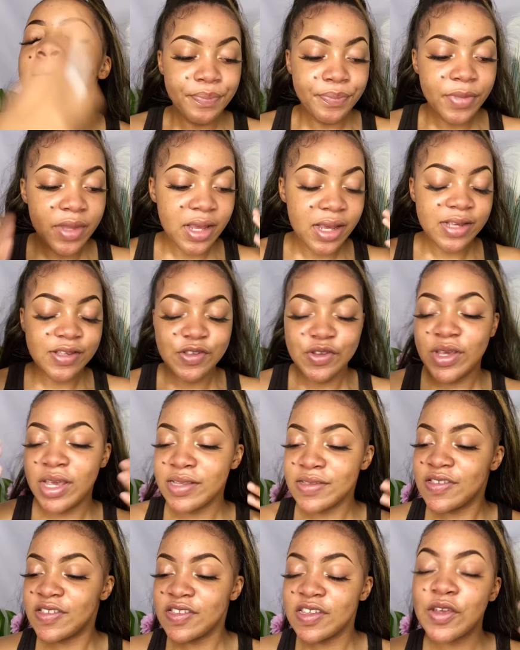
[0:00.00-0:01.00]
as you
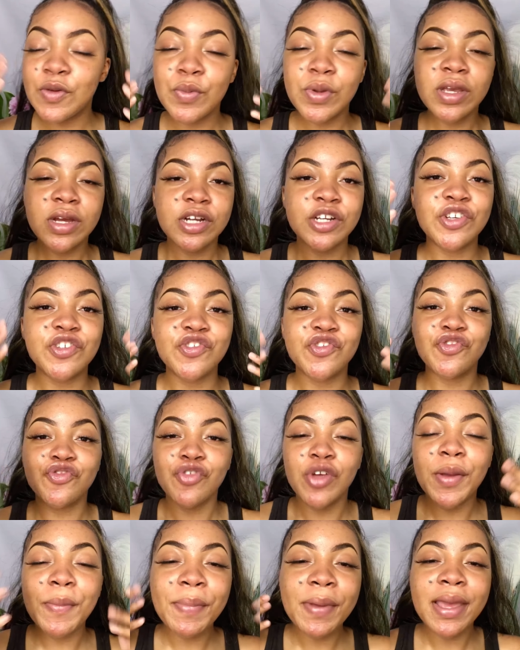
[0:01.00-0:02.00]
can see, we are
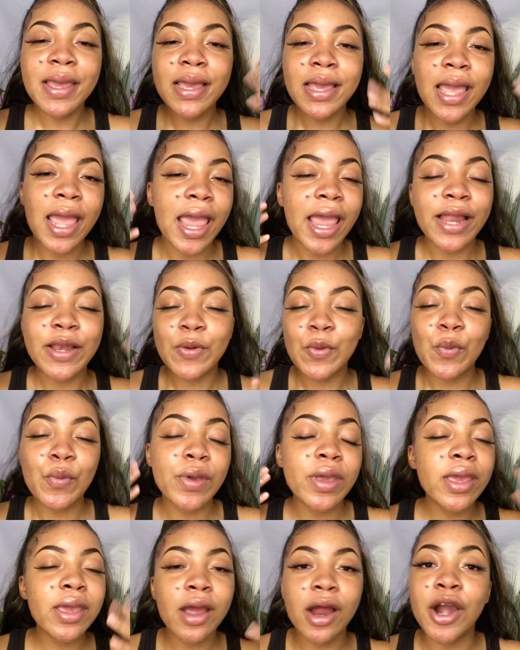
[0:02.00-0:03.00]
dripping and
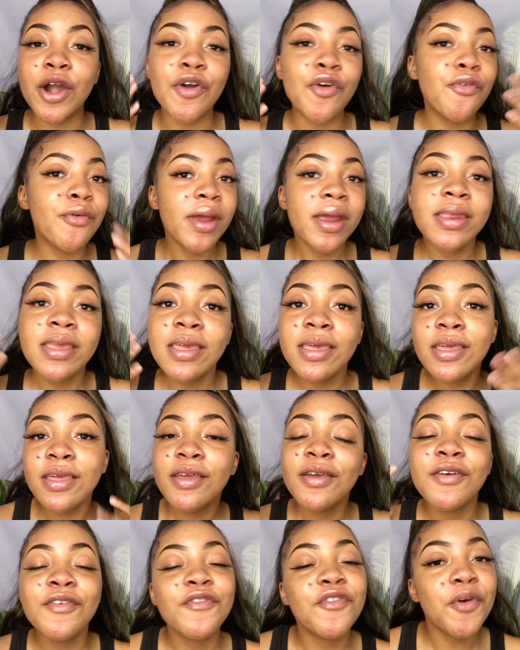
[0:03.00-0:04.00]
we are ready
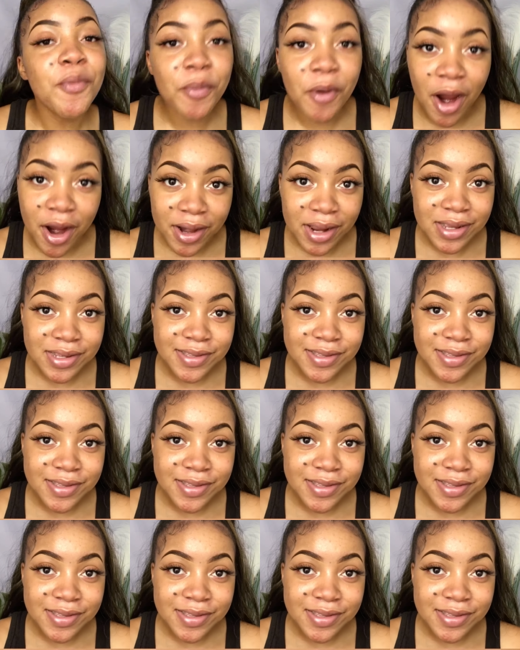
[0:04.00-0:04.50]
for product.